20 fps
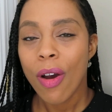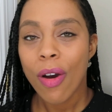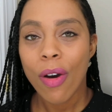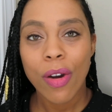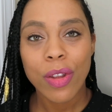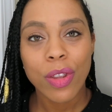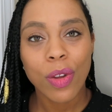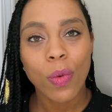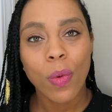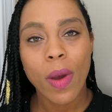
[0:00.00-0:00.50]

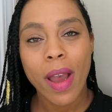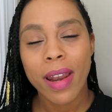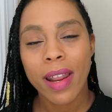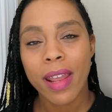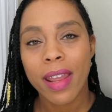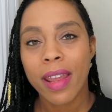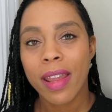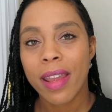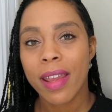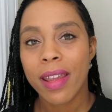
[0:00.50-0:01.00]
on your
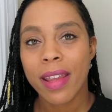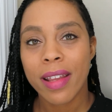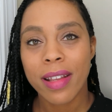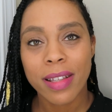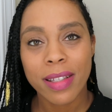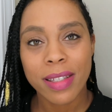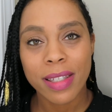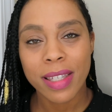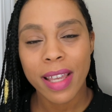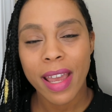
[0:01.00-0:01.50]

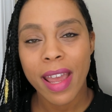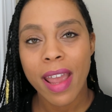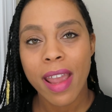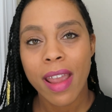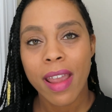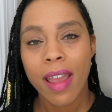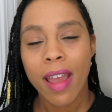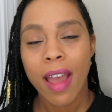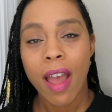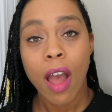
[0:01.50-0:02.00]
wedding
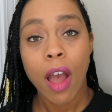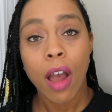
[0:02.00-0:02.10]
day.